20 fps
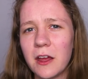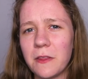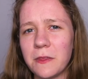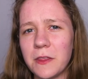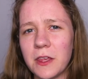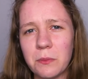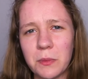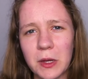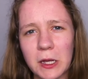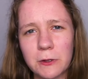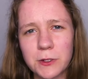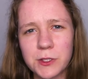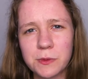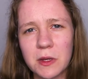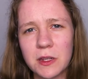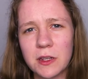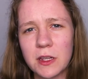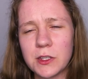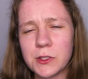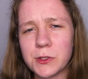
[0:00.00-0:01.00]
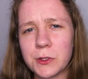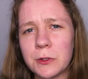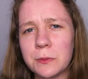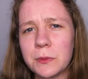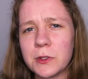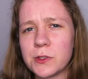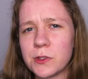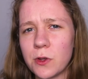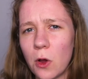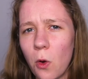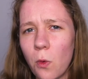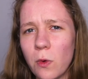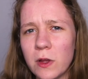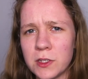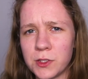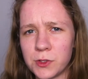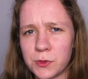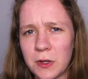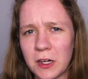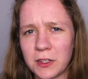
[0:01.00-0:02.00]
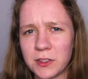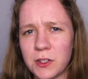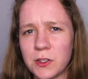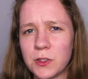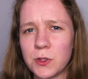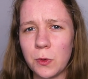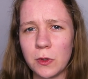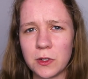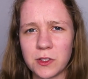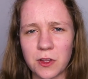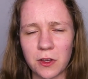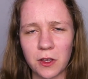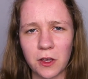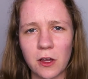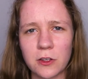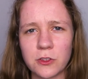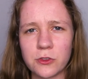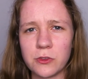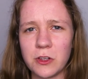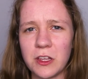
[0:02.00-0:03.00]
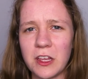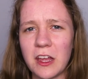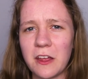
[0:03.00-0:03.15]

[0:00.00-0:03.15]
The embarrassment is almost always directed towards the country